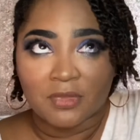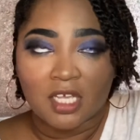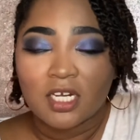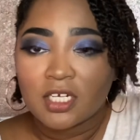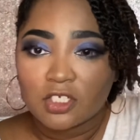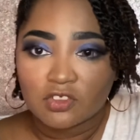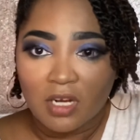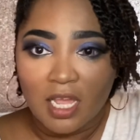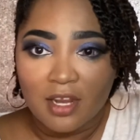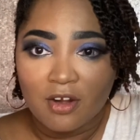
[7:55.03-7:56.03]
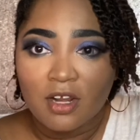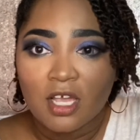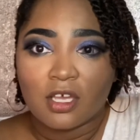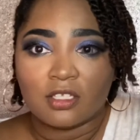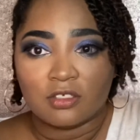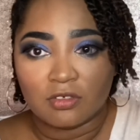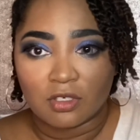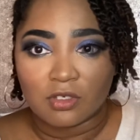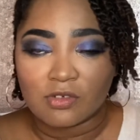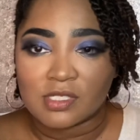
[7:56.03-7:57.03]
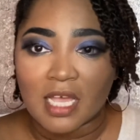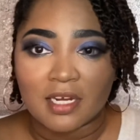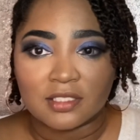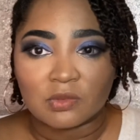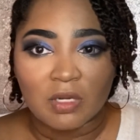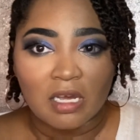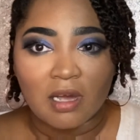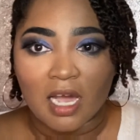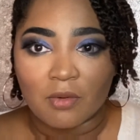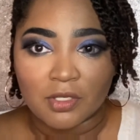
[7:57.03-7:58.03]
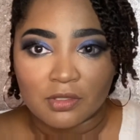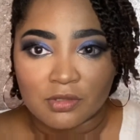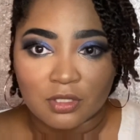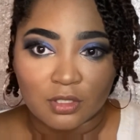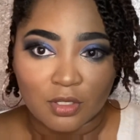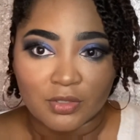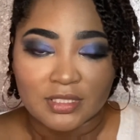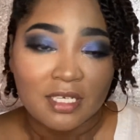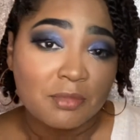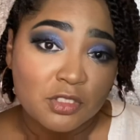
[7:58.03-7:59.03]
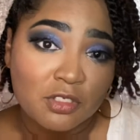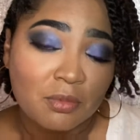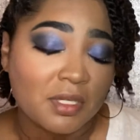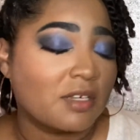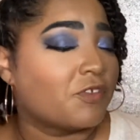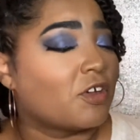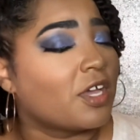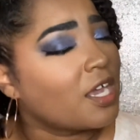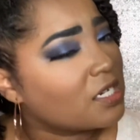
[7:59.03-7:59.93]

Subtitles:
hooded dryer, you can use that as well. I would use the lowest temperature, but if your hair